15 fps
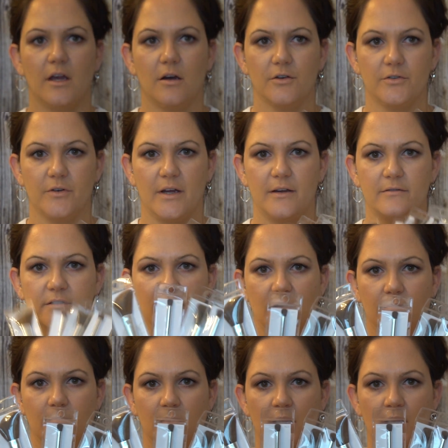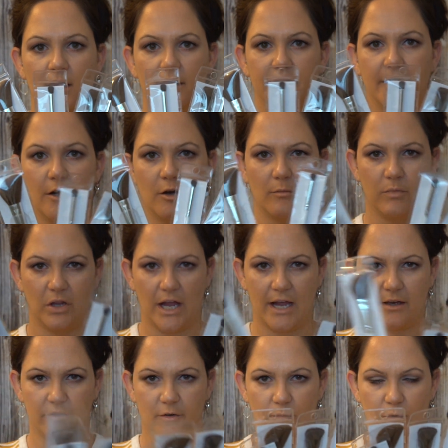They also have some that are
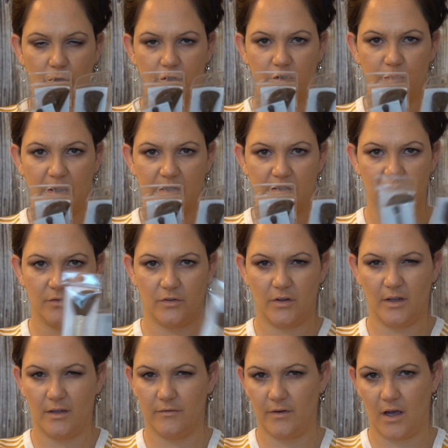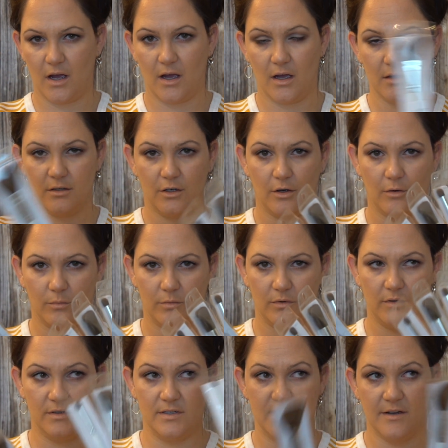black. They're more expensive, so they have, you know,
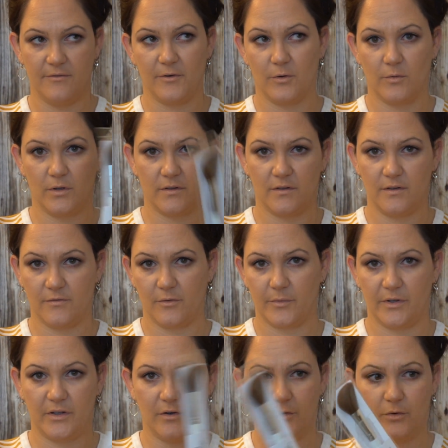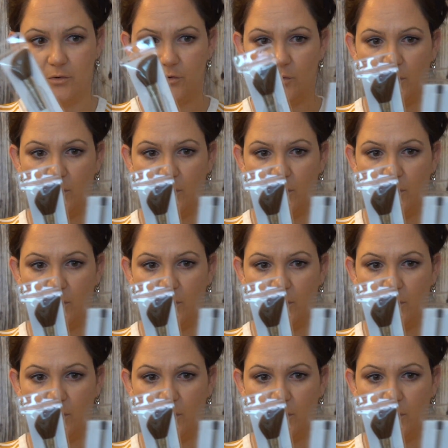different ones, different materials,